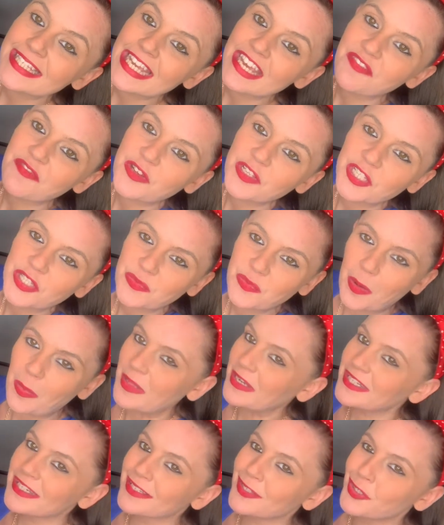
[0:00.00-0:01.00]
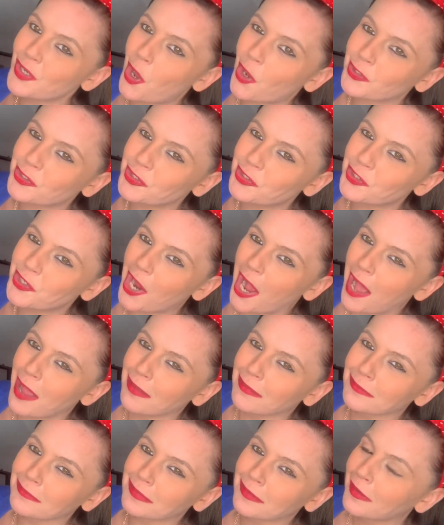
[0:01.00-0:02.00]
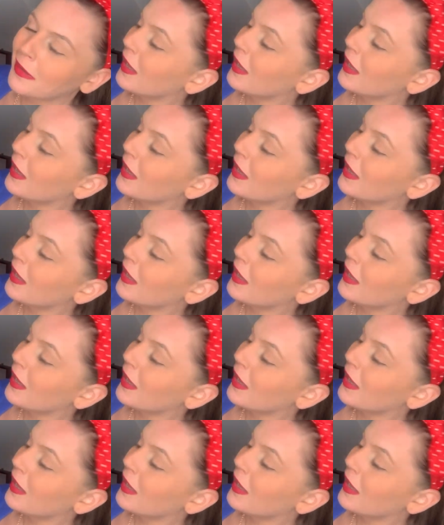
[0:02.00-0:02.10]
a gift for someone that is not a child.